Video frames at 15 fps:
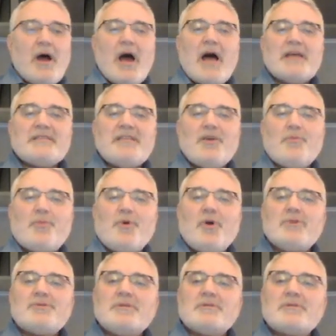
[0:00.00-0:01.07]

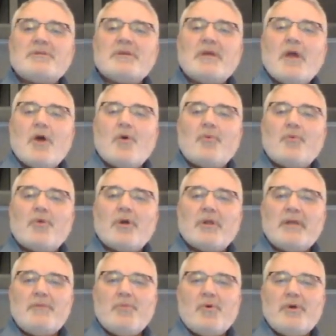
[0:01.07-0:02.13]
osteoporosis
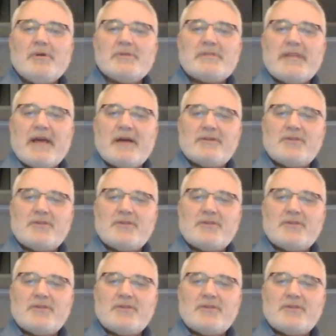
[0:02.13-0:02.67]
really boils down